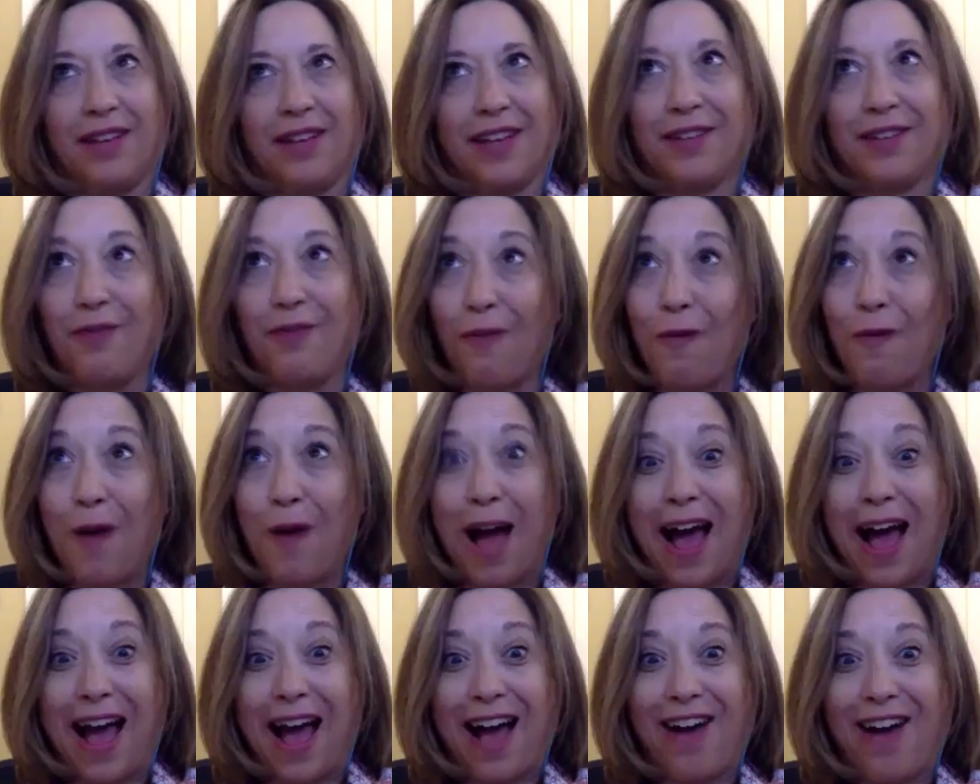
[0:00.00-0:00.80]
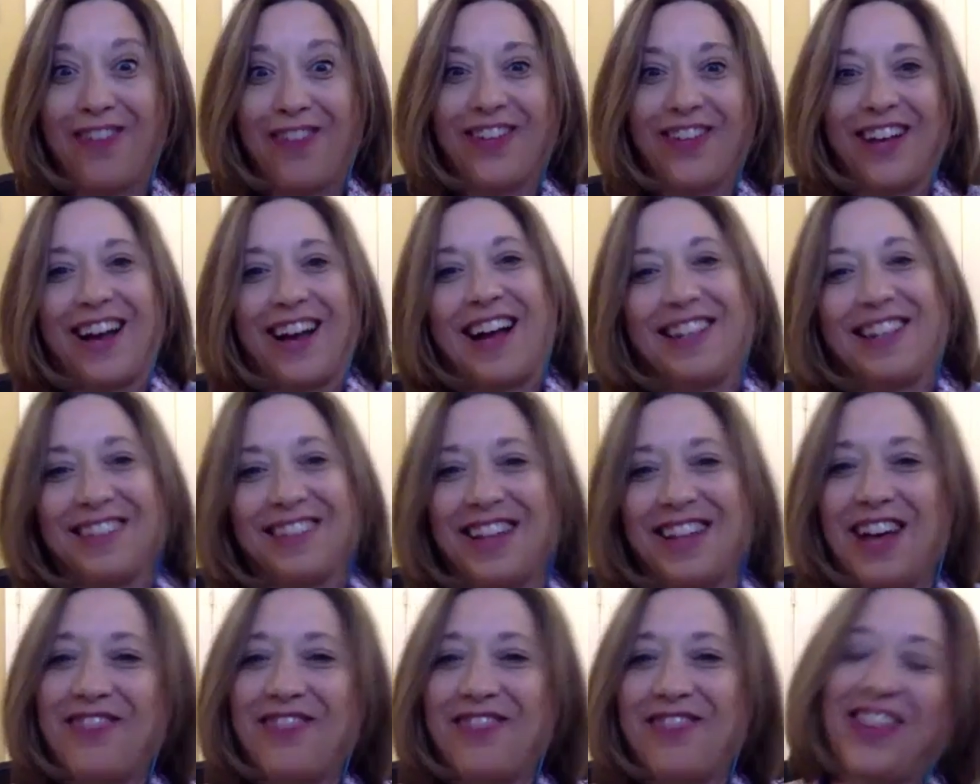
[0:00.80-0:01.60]
Like, wow, I
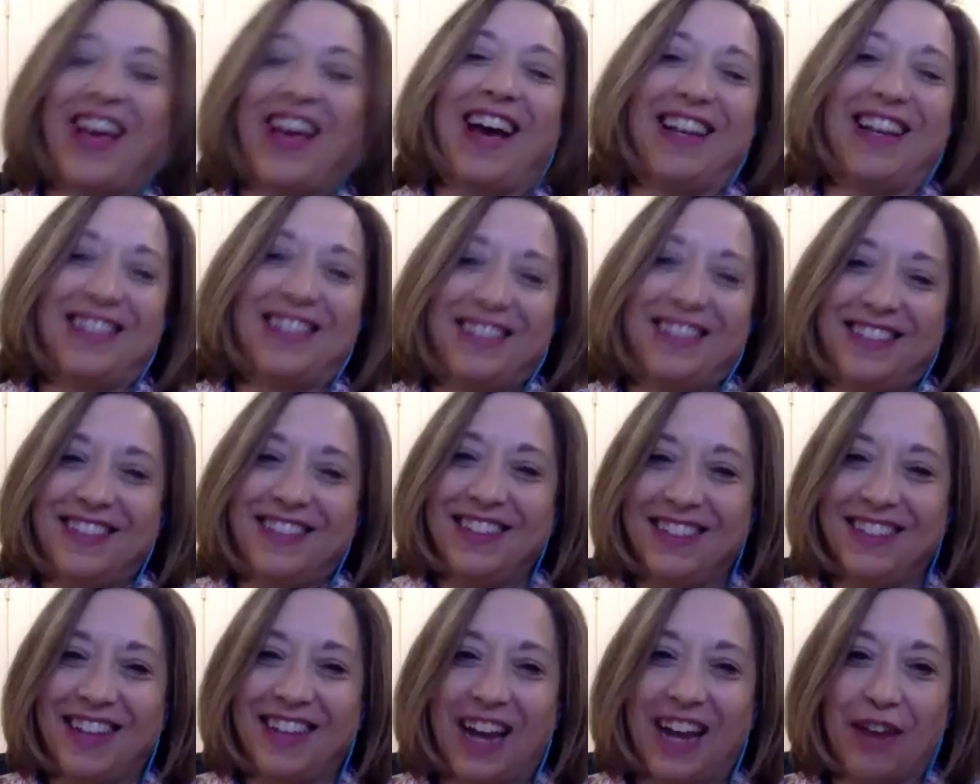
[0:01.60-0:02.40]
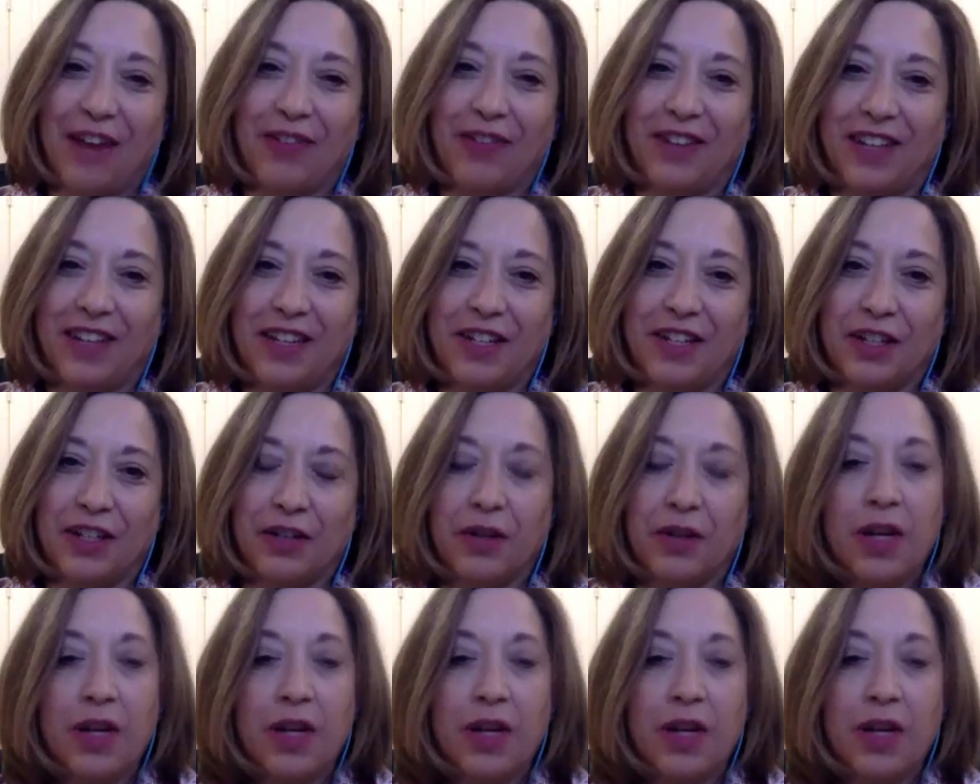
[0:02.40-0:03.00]
love that. I really do.